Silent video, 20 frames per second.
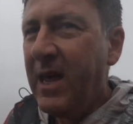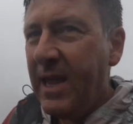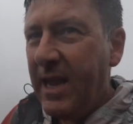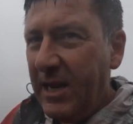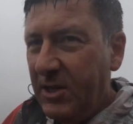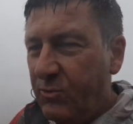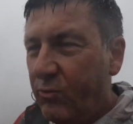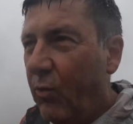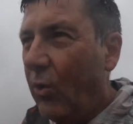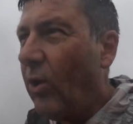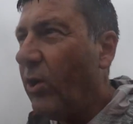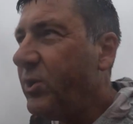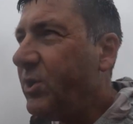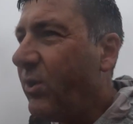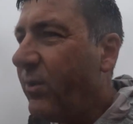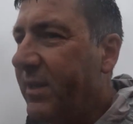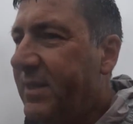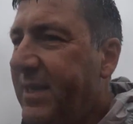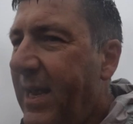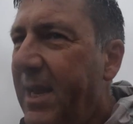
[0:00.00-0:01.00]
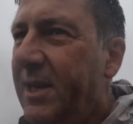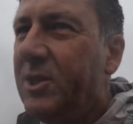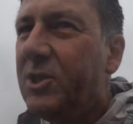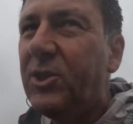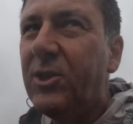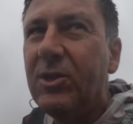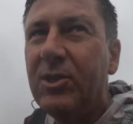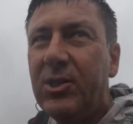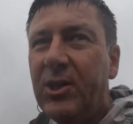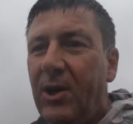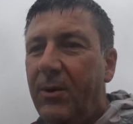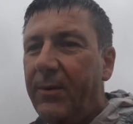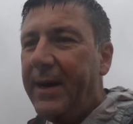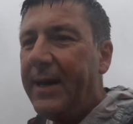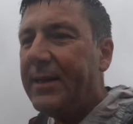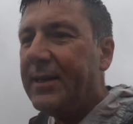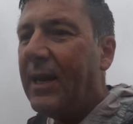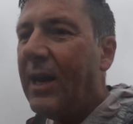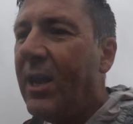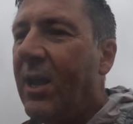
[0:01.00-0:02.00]
It draws your attention to
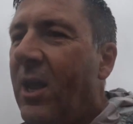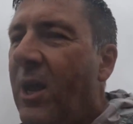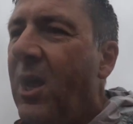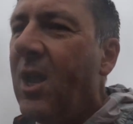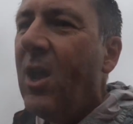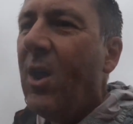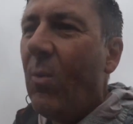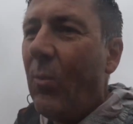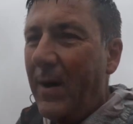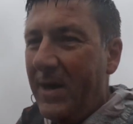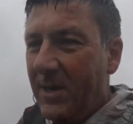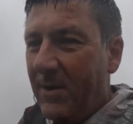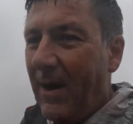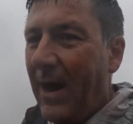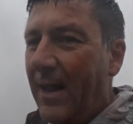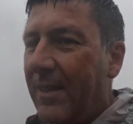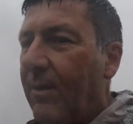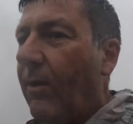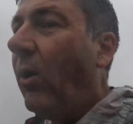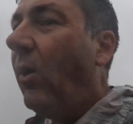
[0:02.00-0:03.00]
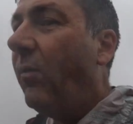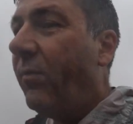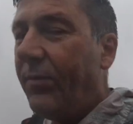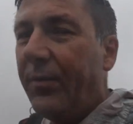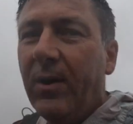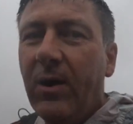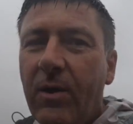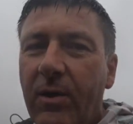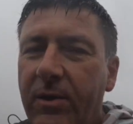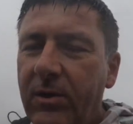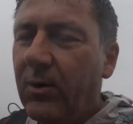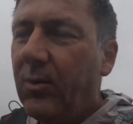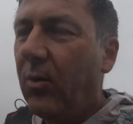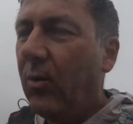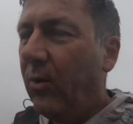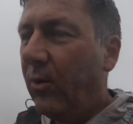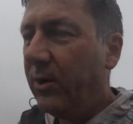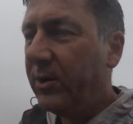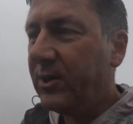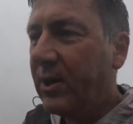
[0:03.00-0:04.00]
it when you're either off the
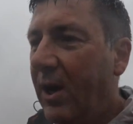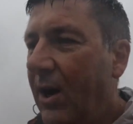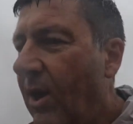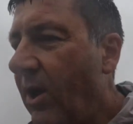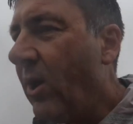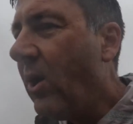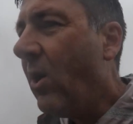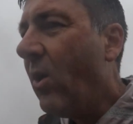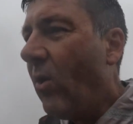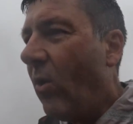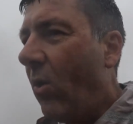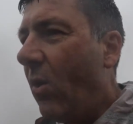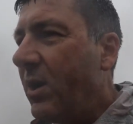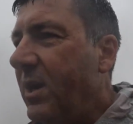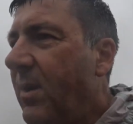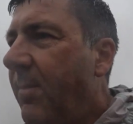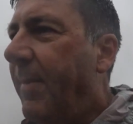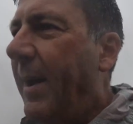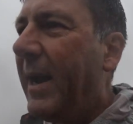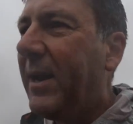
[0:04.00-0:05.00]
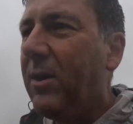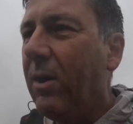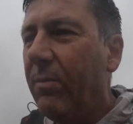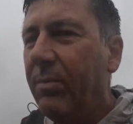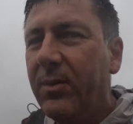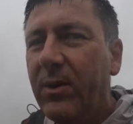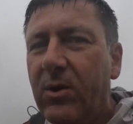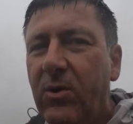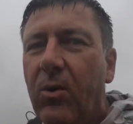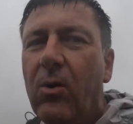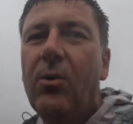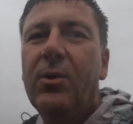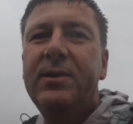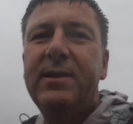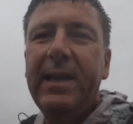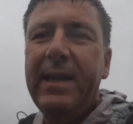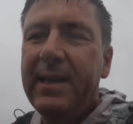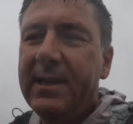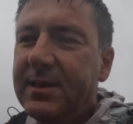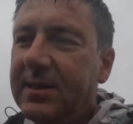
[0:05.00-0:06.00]
course or you're back on the course.
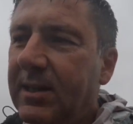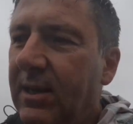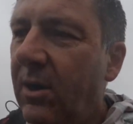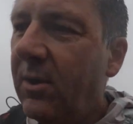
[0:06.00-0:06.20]
It is. So